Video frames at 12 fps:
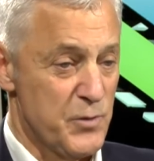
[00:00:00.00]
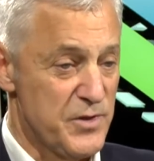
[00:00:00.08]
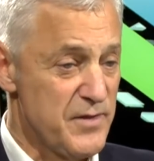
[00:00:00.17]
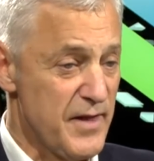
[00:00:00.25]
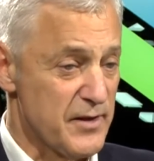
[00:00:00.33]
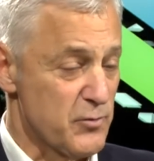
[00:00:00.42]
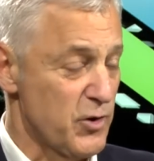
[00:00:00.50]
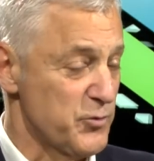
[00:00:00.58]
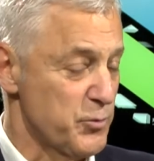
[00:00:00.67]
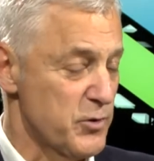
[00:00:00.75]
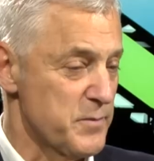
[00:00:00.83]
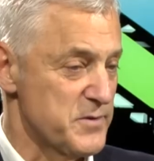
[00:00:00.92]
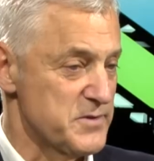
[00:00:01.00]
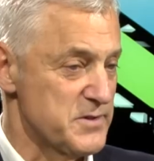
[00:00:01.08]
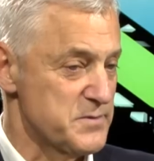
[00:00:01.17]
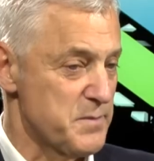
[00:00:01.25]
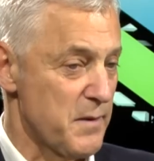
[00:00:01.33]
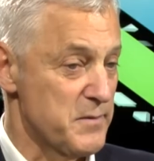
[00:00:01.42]
Within that cross-border
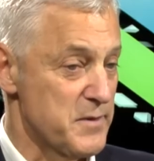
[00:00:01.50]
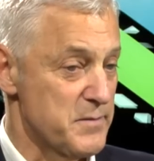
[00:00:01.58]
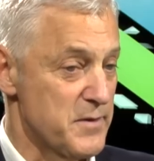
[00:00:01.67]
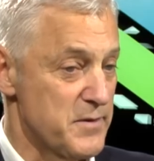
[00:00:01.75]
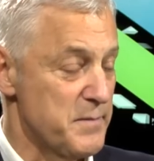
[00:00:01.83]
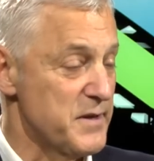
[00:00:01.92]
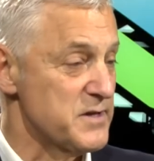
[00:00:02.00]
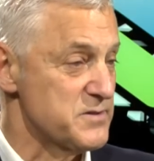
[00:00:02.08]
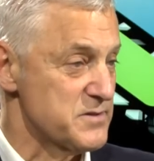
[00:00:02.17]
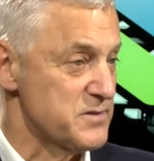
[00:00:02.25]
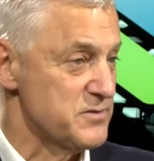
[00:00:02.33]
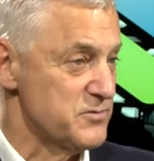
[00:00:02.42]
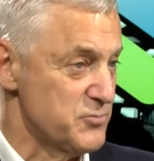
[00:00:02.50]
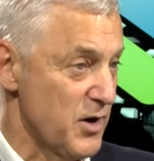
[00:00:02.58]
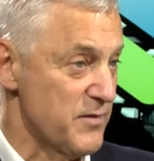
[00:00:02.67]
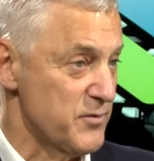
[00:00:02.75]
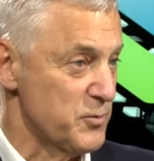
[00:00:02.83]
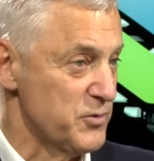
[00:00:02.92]
business, probably the biggest
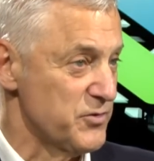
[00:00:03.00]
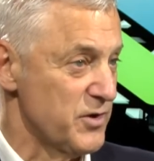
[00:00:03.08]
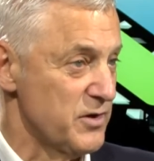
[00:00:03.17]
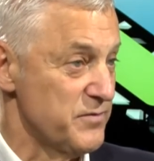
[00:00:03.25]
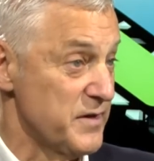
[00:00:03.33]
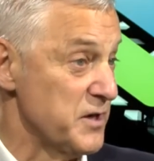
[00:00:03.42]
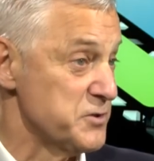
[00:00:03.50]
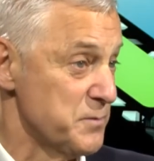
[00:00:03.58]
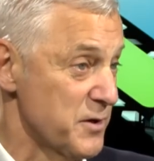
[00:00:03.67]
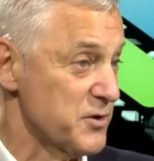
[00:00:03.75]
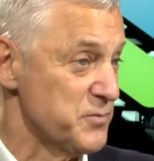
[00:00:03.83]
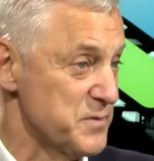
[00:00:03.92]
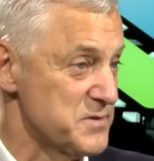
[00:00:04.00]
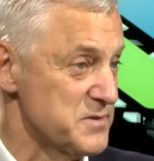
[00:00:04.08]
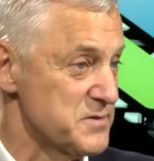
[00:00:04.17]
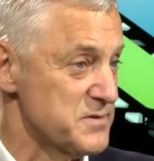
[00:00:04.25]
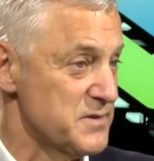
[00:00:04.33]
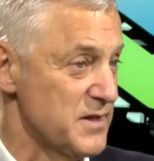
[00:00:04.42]
driver was our financial markets
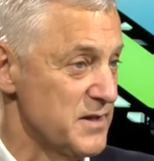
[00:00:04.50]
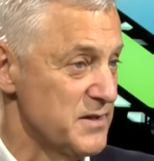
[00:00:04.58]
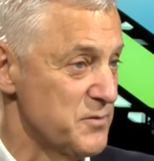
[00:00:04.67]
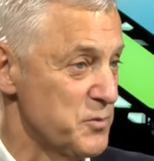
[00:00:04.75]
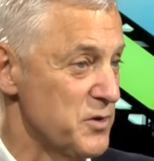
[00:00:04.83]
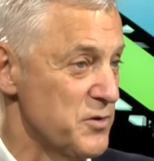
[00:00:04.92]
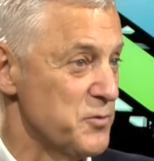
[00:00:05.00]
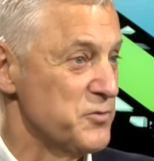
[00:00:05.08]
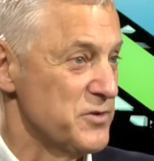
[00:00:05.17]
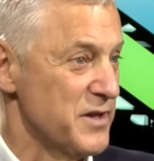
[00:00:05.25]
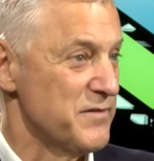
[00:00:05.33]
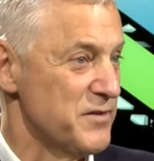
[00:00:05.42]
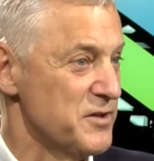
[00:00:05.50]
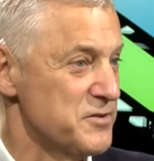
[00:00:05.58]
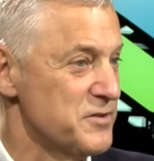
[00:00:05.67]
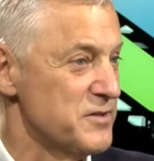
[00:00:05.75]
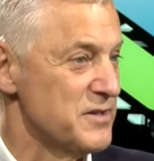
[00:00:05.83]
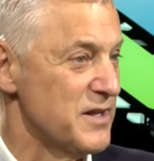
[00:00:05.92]
business. And we know there was a lot of
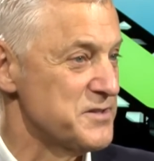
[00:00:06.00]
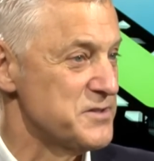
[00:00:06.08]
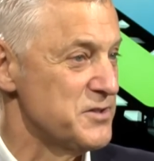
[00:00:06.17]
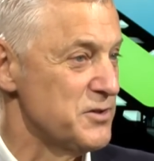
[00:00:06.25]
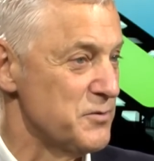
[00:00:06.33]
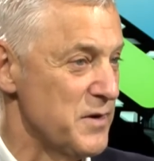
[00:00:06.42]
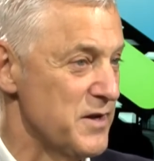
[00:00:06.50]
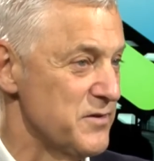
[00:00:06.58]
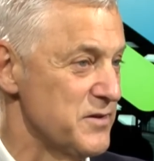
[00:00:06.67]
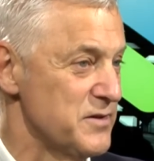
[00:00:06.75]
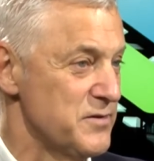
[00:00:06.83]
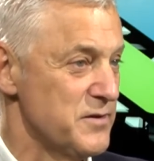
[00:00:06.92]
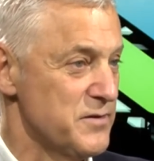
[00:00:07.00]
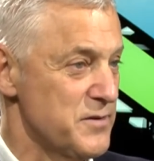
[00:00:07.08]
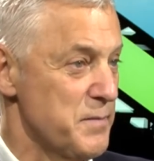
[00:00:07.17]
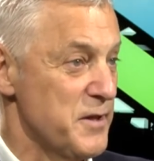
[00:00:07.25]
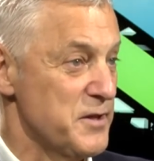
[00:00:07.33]
volatility last year around the